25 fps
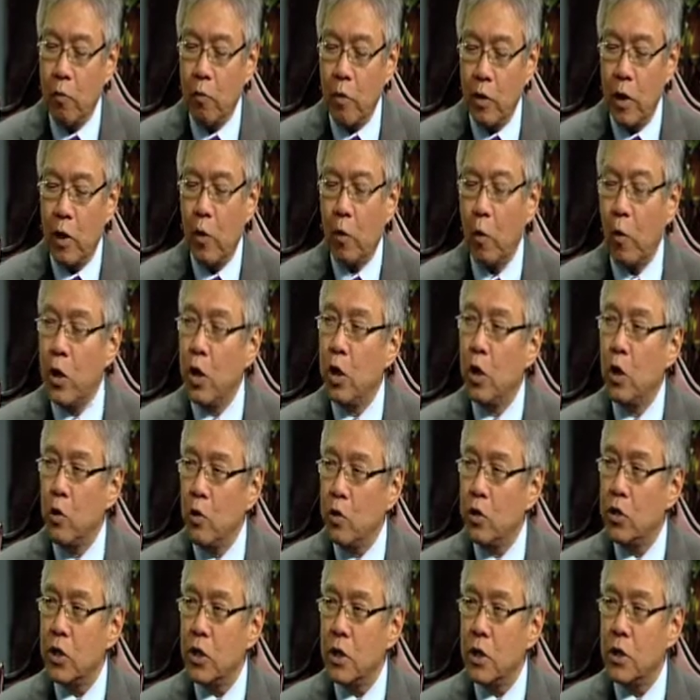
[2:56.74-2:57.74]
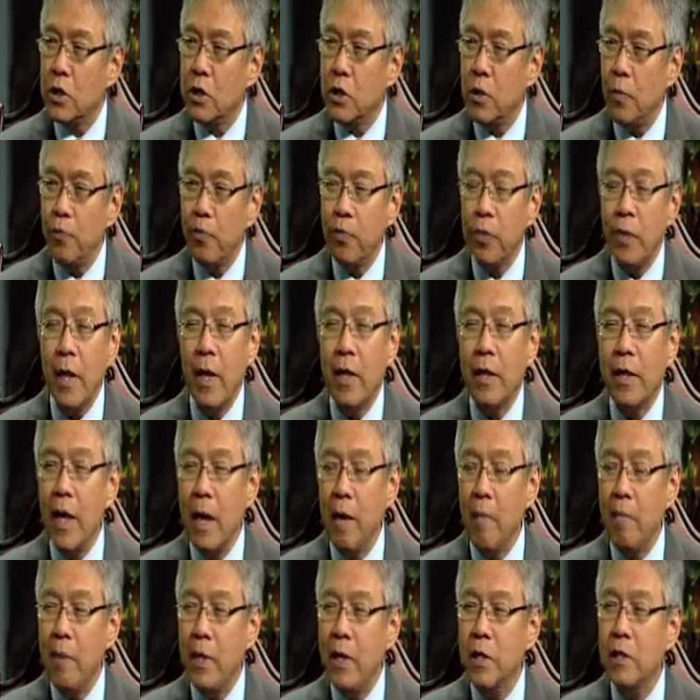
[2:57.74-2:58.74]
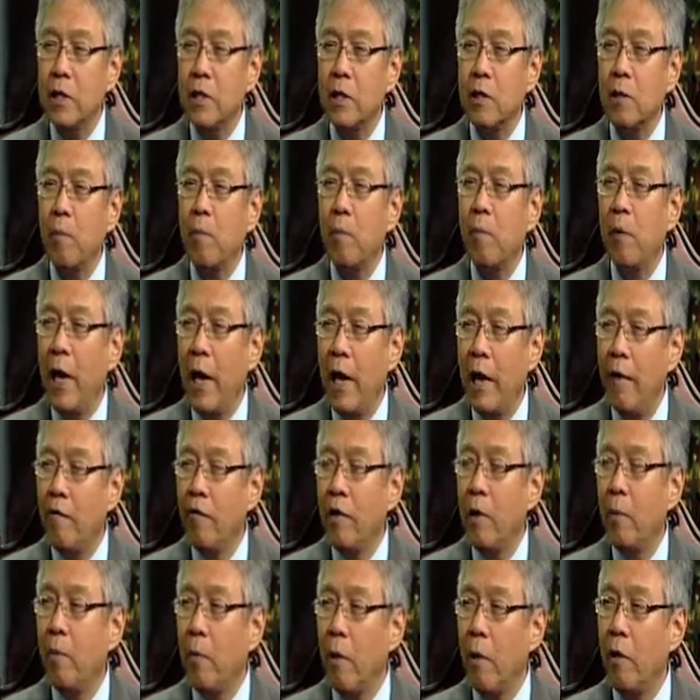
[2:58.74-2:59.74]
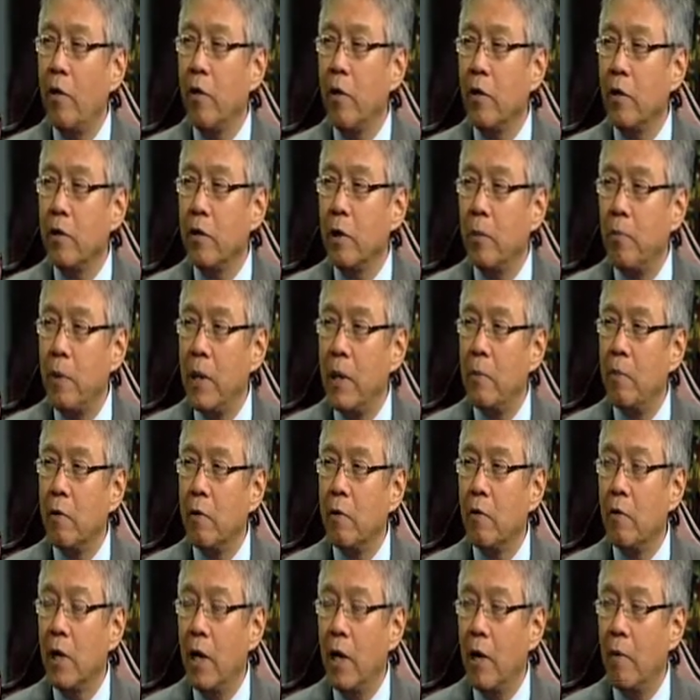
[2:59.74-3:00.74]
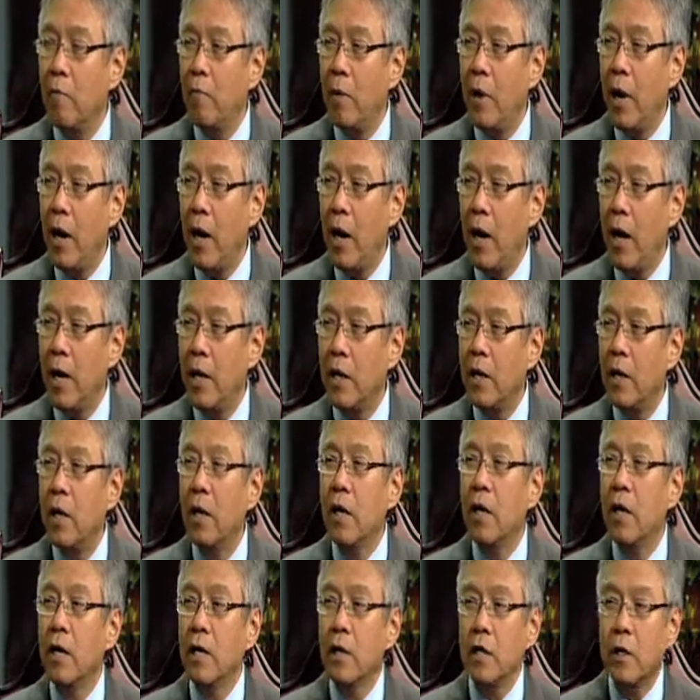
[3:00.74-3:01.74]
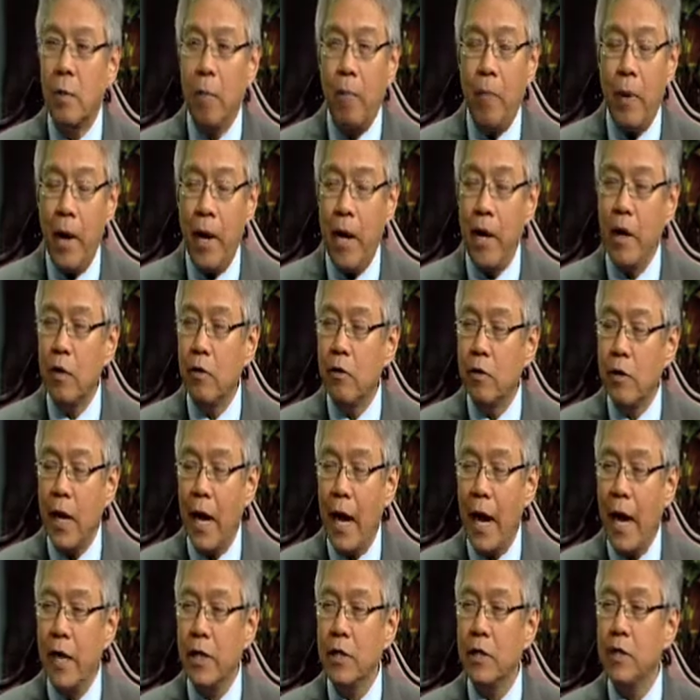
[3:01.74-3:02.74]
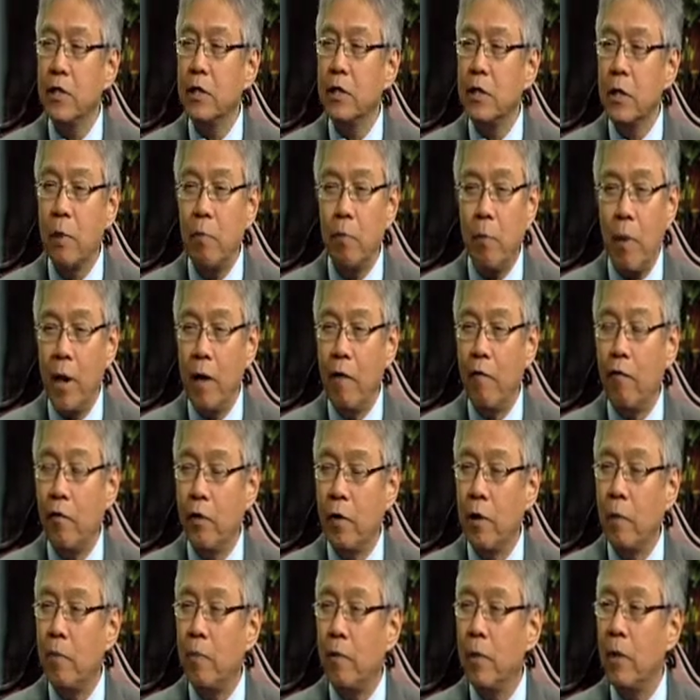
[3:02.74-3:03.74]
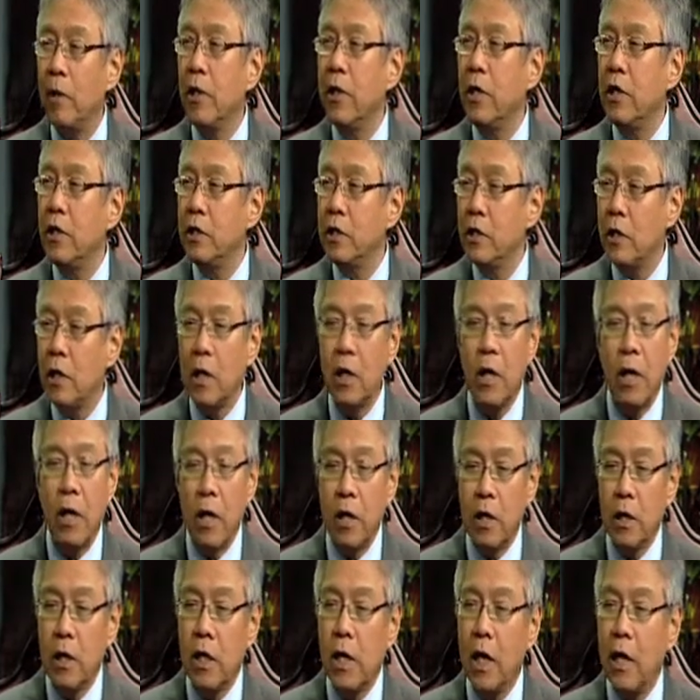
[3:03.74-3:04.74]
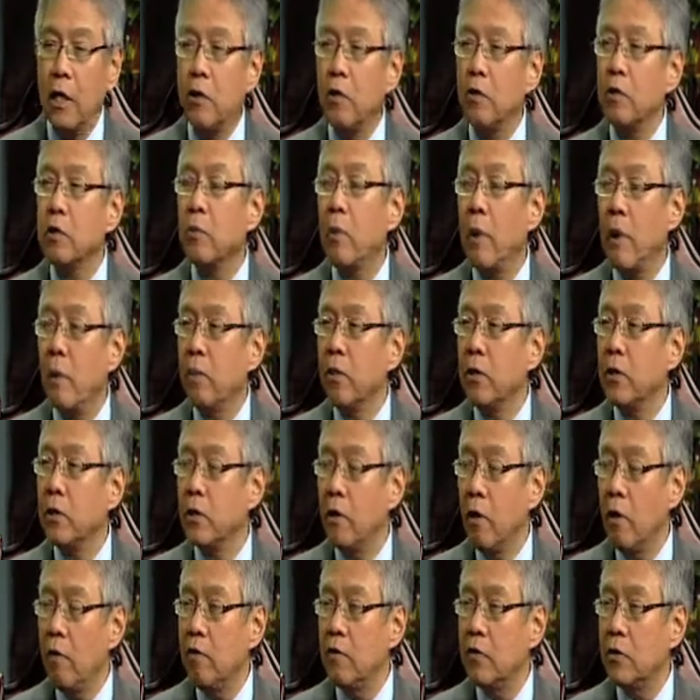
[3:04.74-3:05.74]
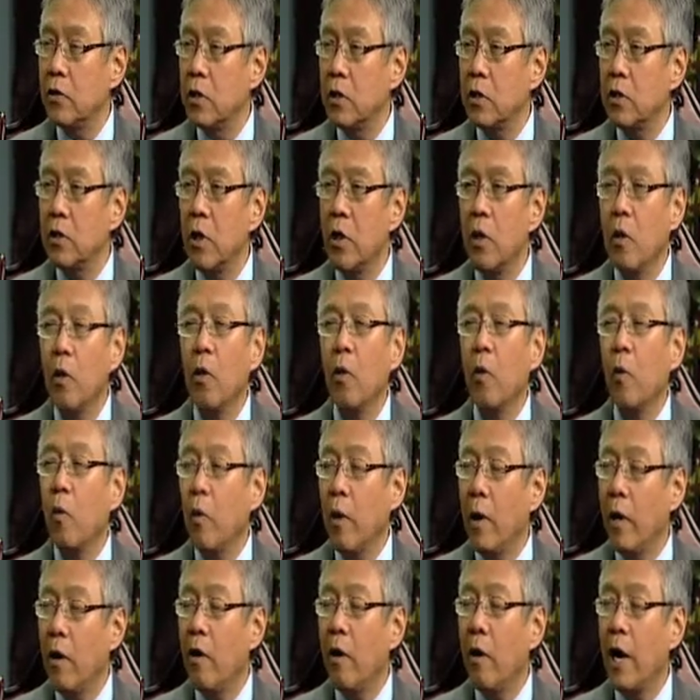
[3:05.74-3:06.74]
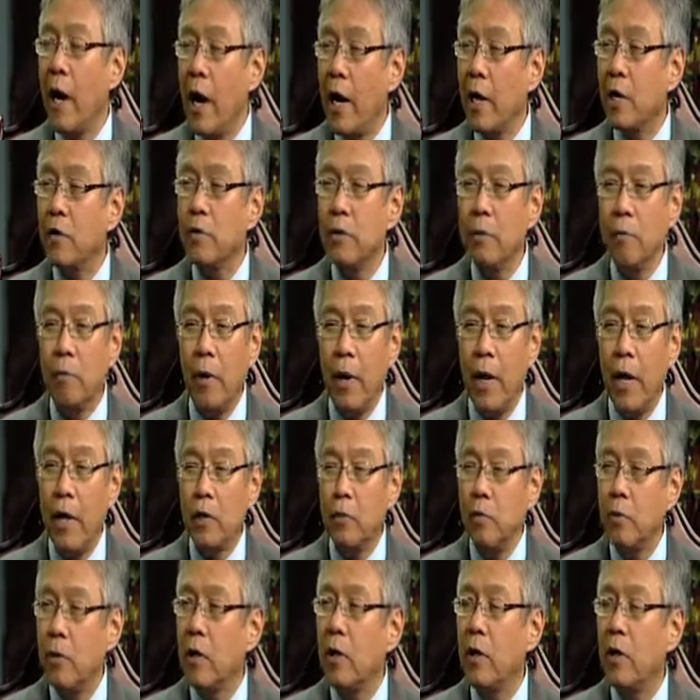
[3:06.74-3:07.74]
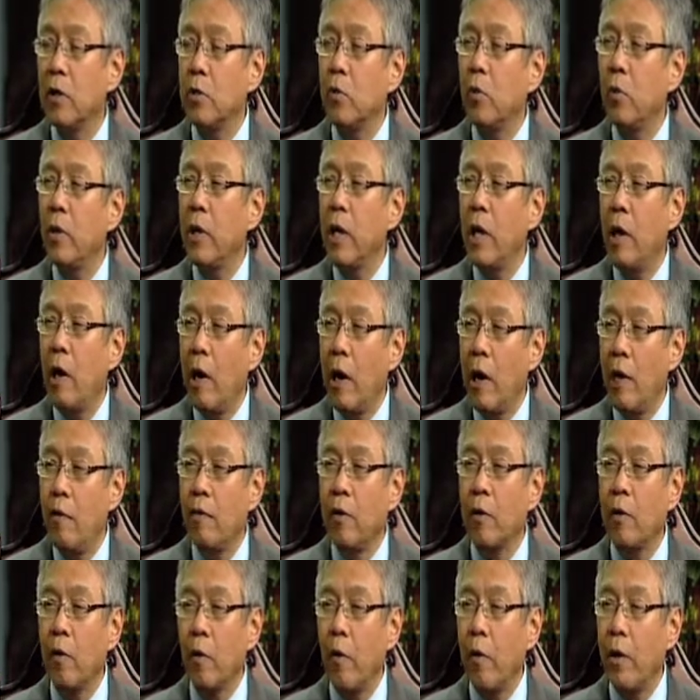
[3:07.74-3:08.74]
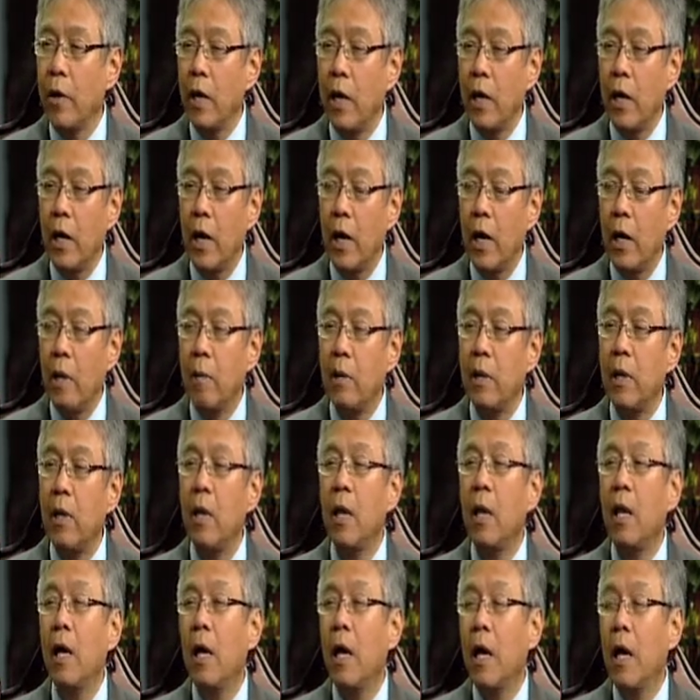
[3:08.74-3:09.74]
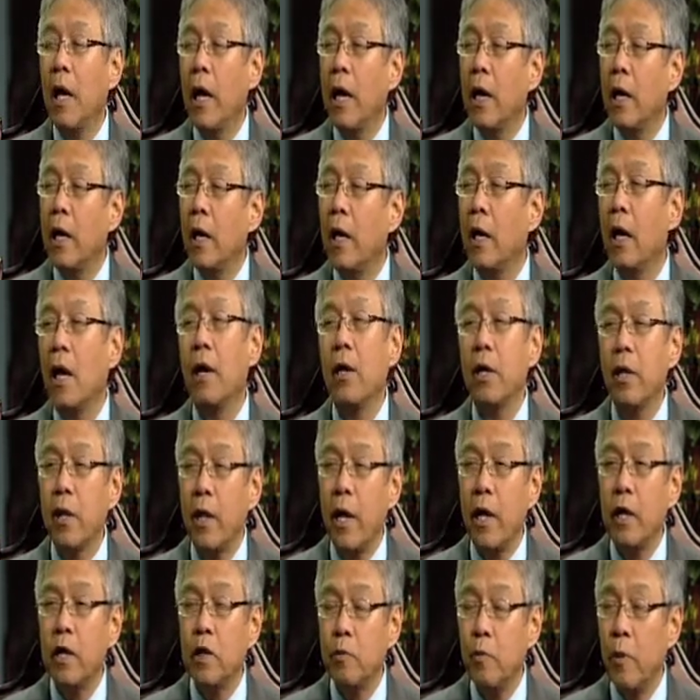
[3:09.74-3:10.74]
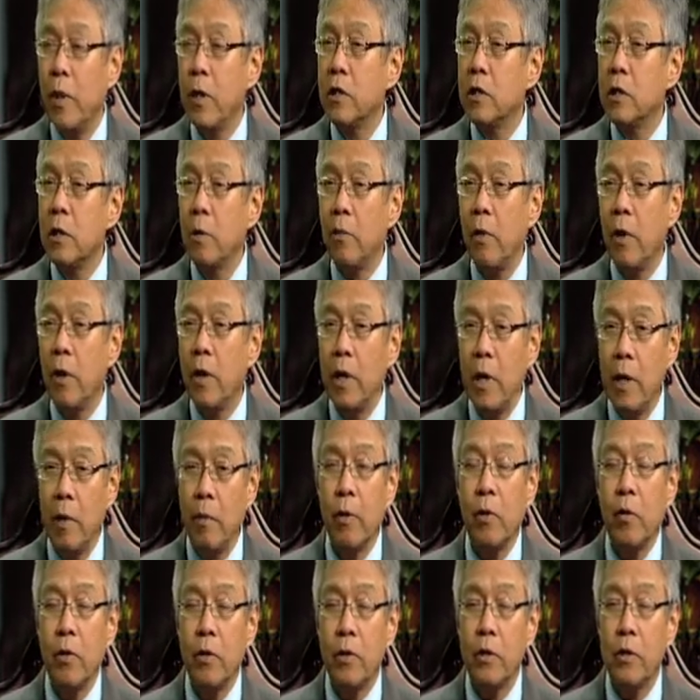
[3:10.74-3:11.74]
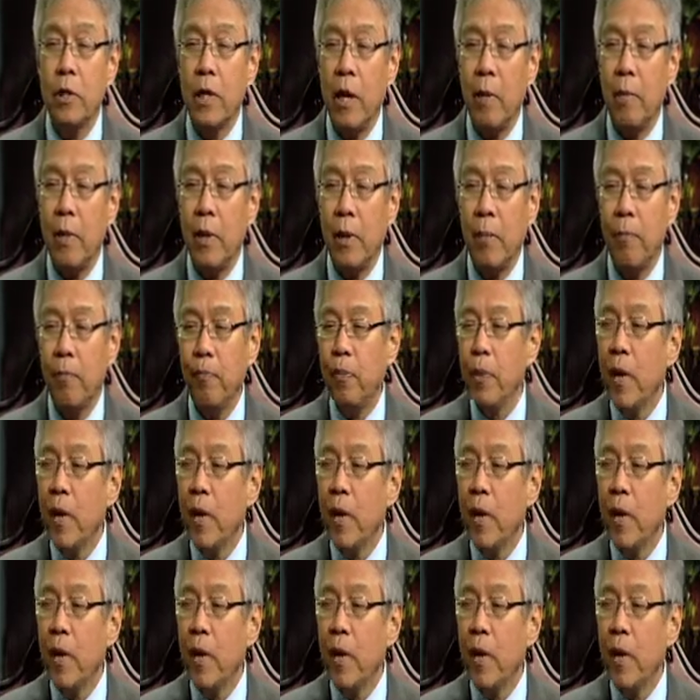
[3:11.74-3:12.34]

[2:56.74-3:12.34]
reduces, that means there's a heavier burden on the people who are left behind to pay your taxes, to pay for the police, to get those public services. We are actually blessed because we have a growing economy, and a lot of that is based upon immigrants coming.